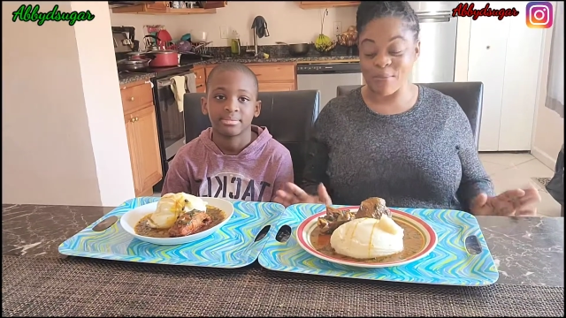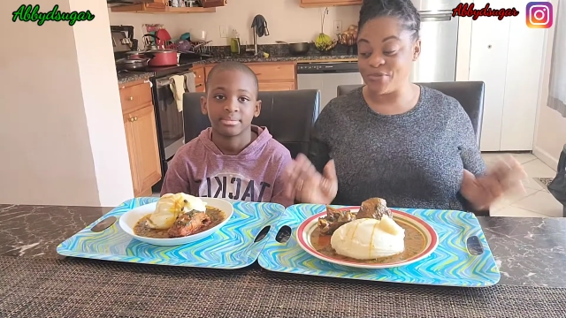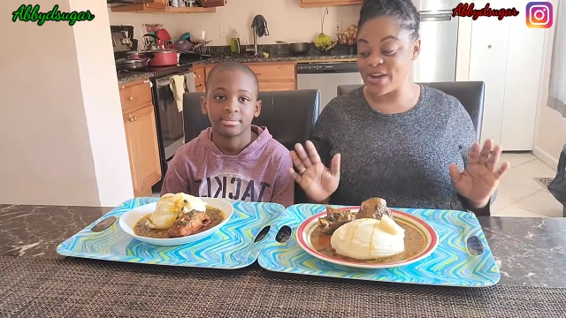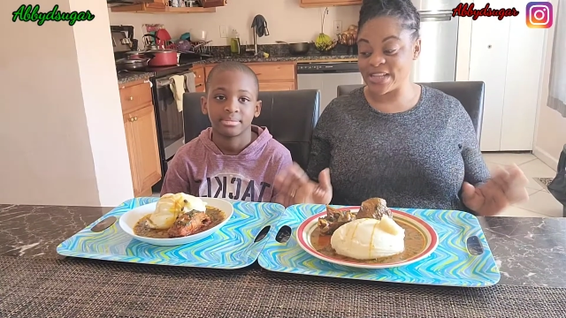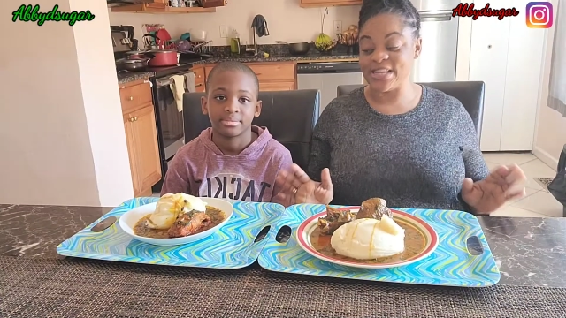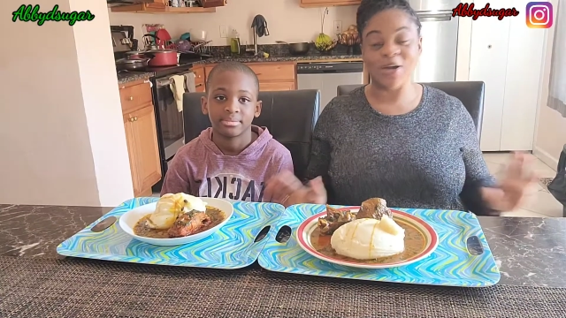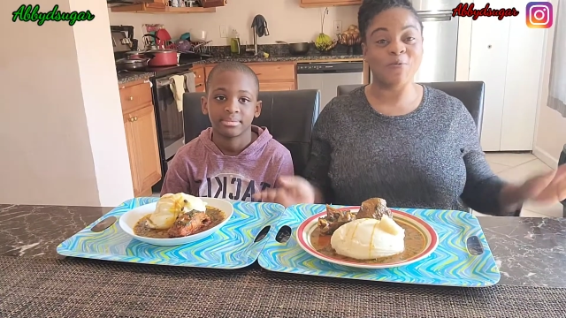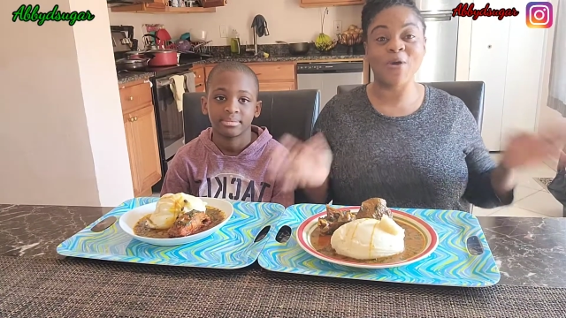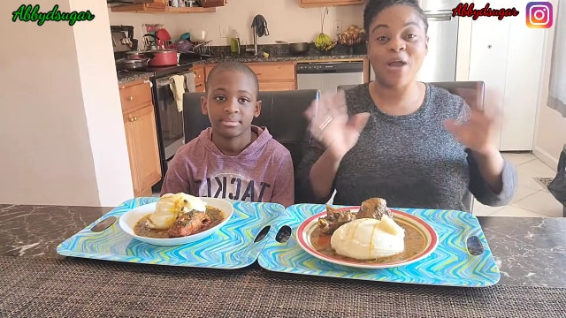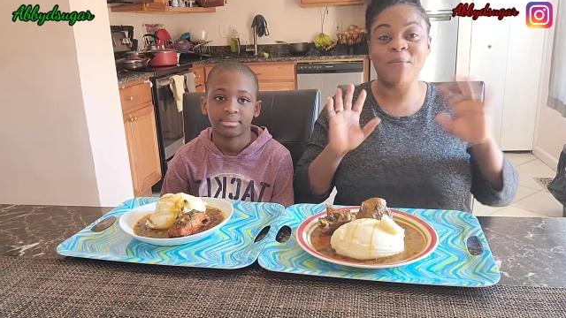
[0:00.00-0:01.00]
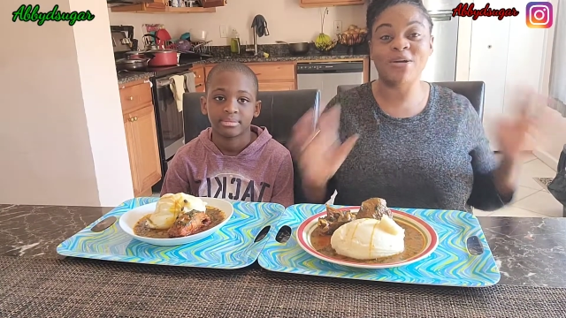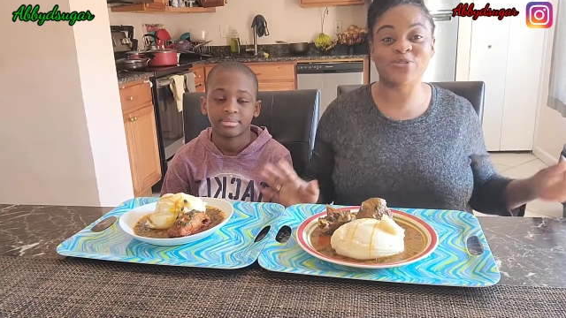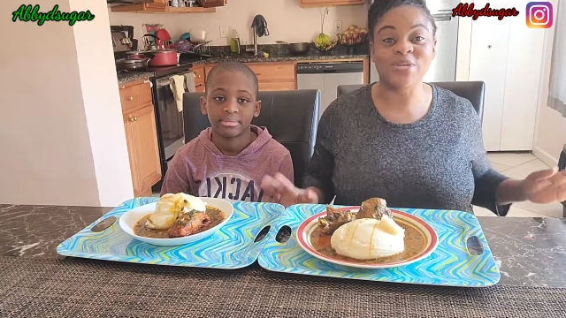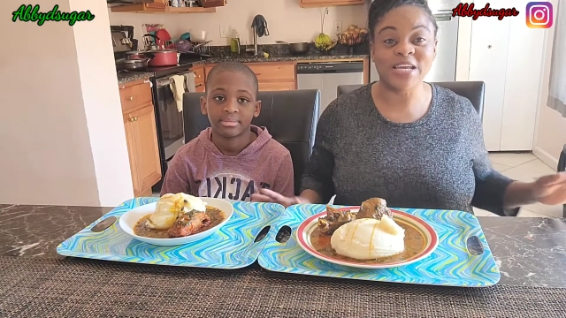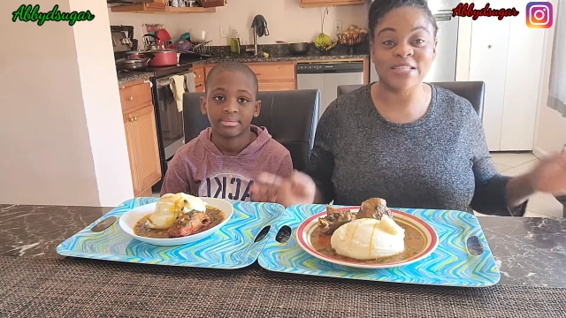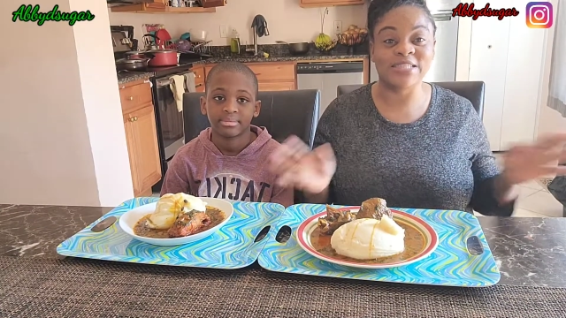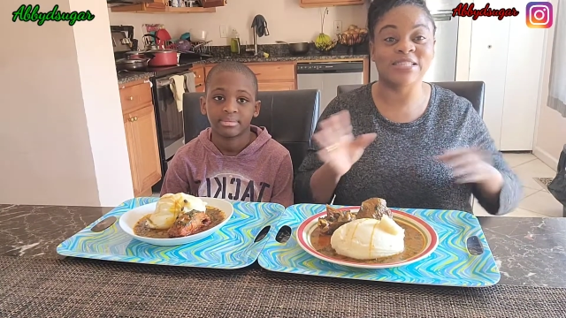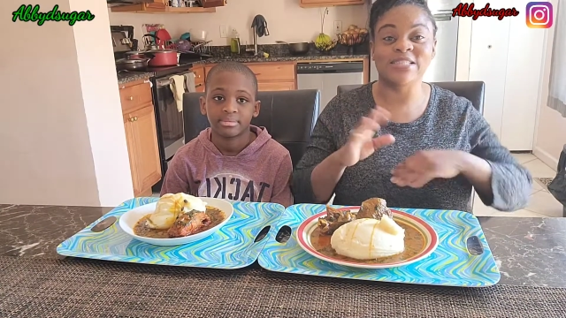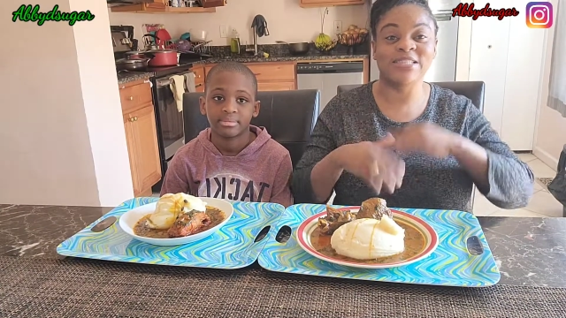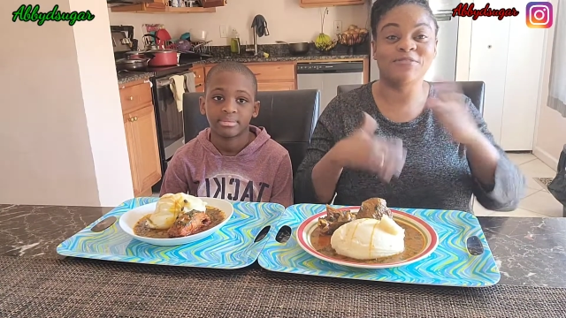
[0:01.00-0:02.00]
Speaker 1: happened right now. When we are about to eat,
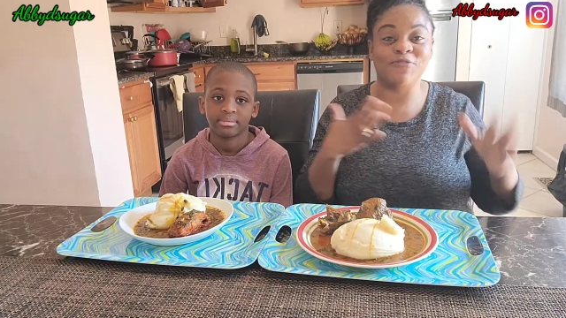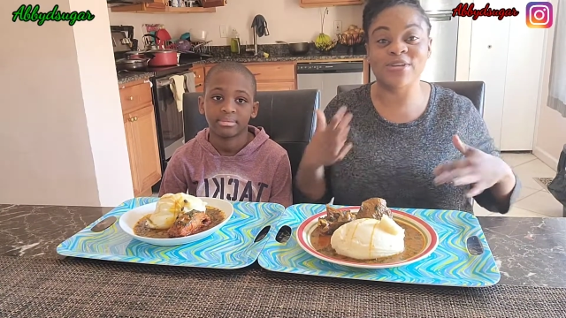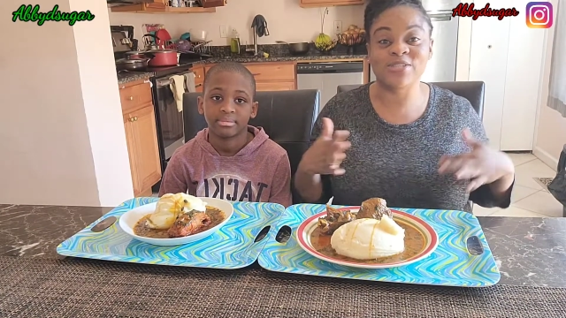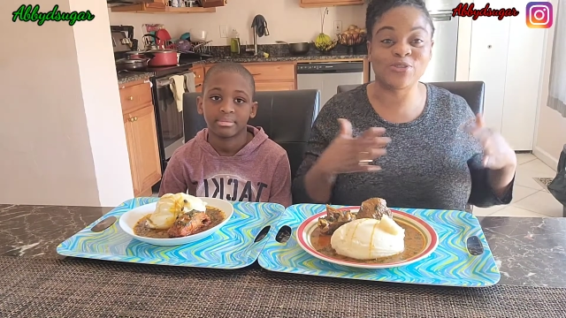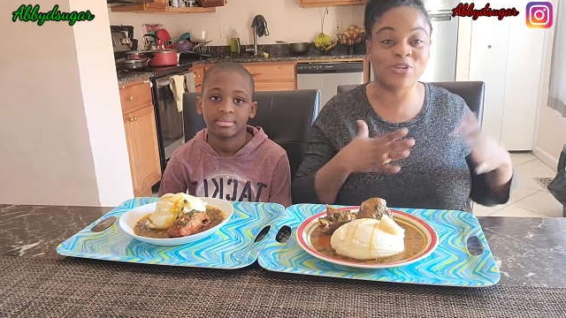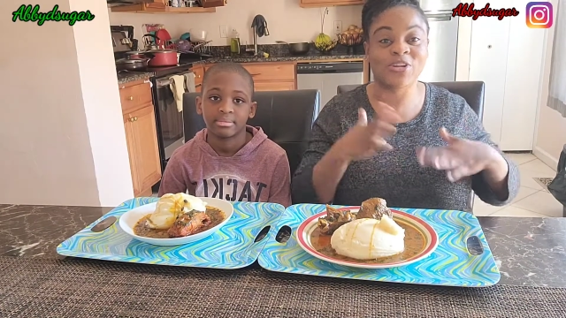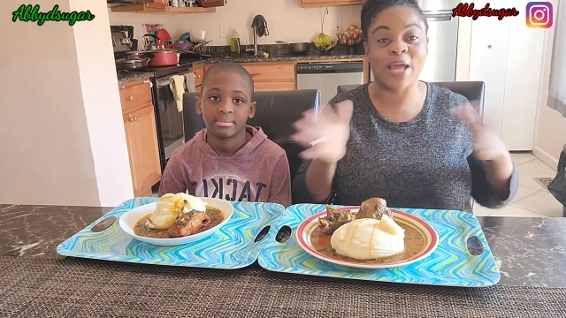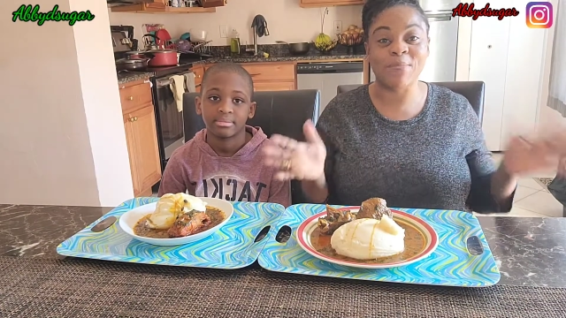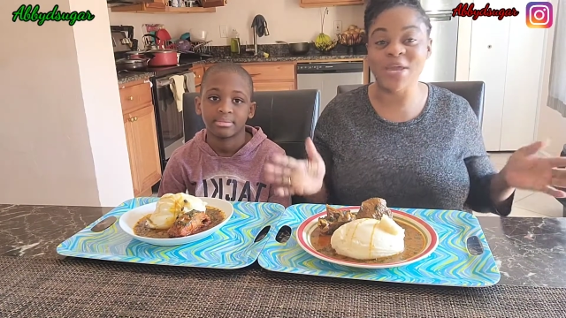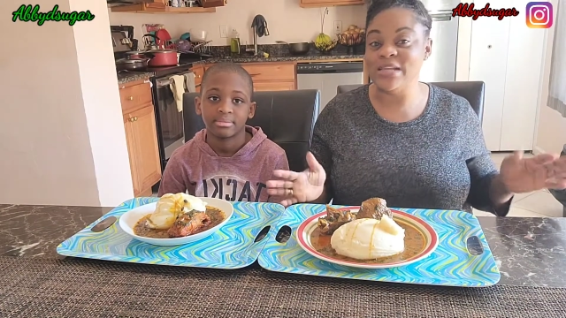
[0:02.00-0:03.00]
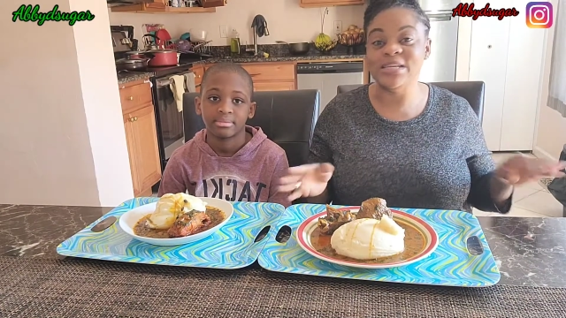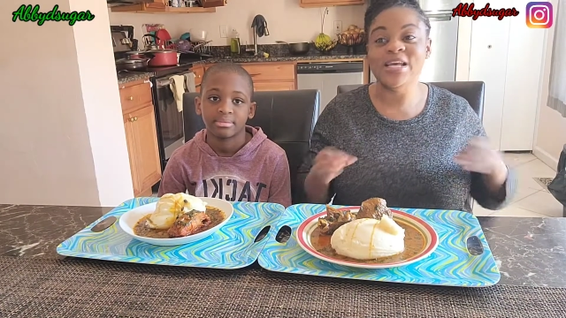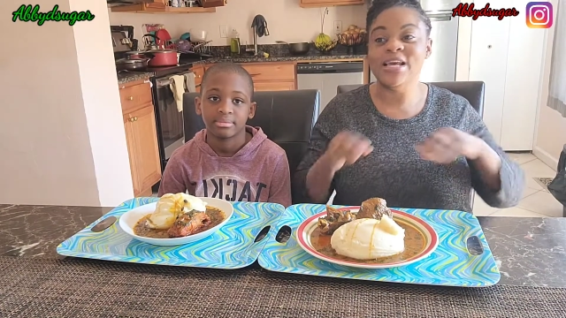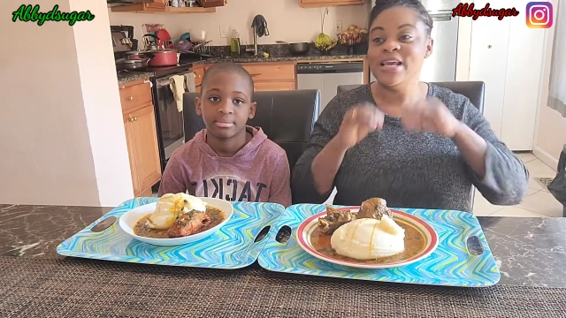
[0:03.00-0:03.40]
the first introduction I made,